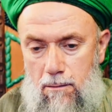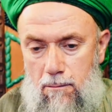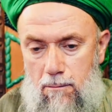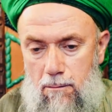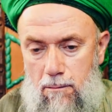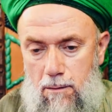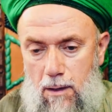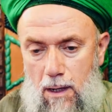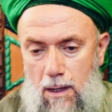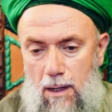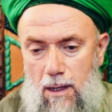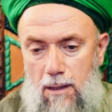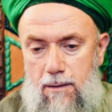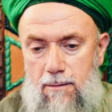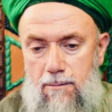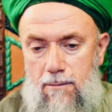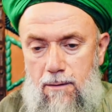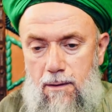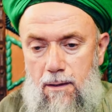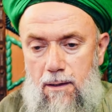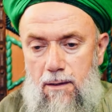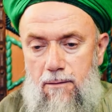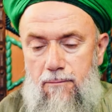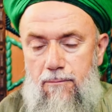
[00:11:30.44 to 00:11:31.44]
You cannot
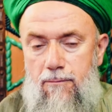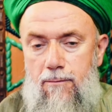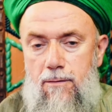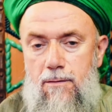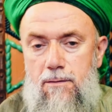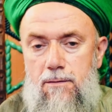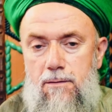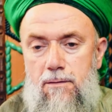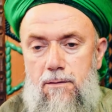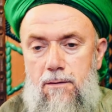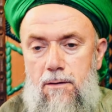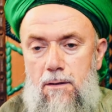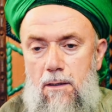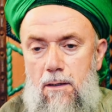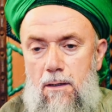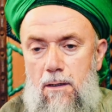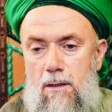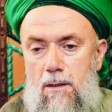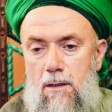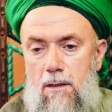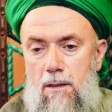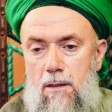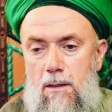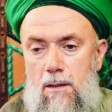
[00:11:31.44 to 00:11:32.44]
live with
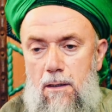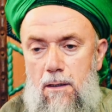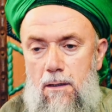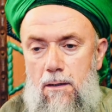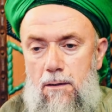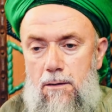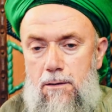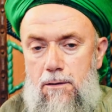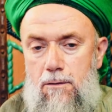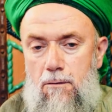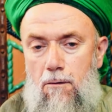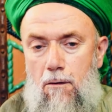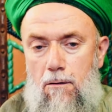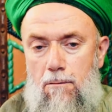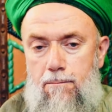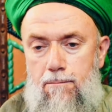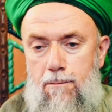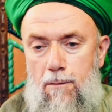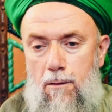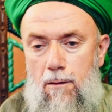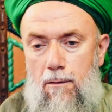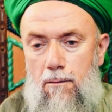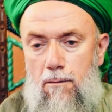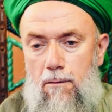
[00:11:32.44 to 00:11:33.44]

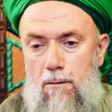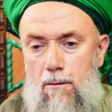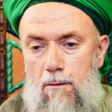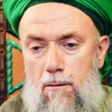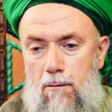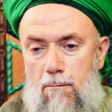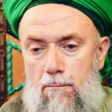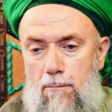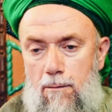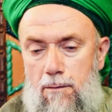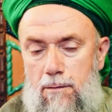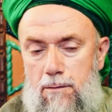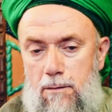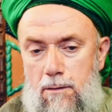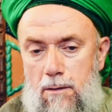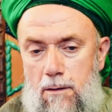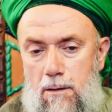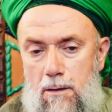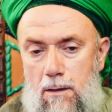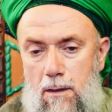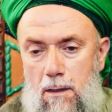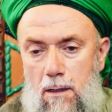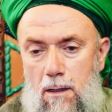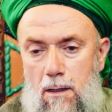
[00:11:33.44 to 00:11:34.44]
scorpion or with
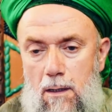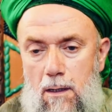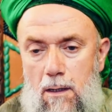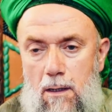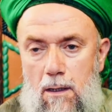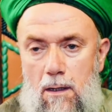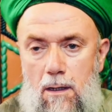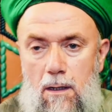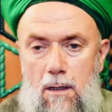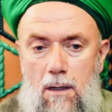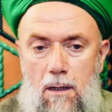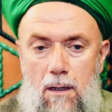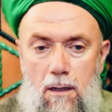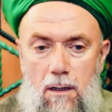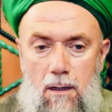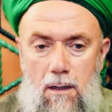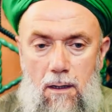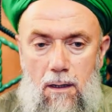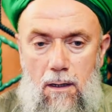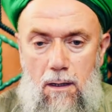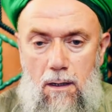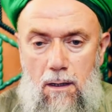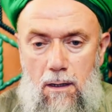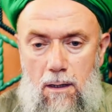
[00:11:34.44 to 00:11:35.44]

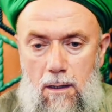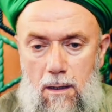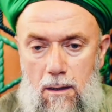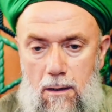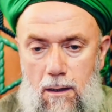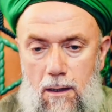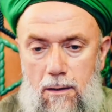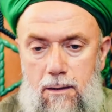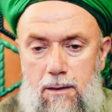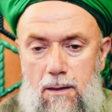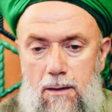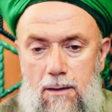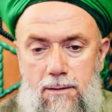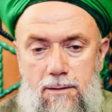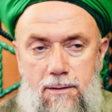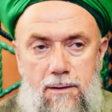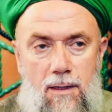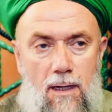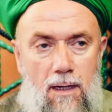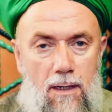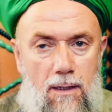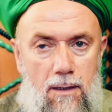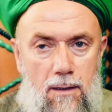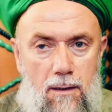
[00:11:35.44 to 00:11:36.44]

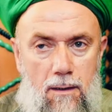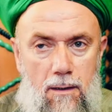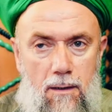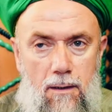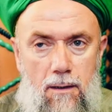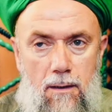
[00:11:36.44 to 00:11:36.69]
rattlesnake.